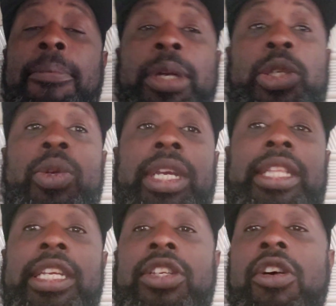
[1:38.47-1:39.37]
but you
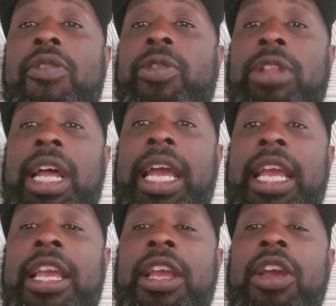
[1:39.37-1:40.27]
get this
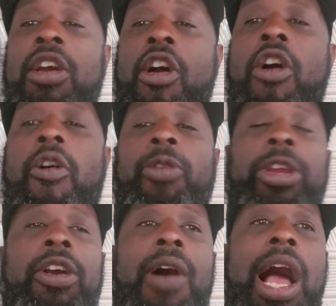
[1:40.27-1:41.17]
overlay over
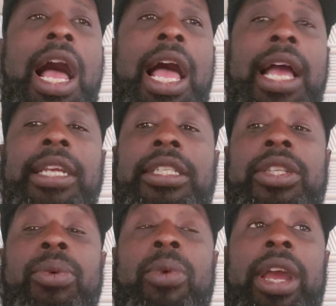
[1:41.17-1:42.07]
your eyes
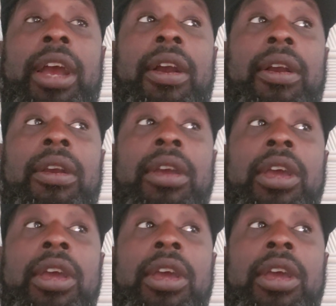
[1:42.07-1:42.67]
to where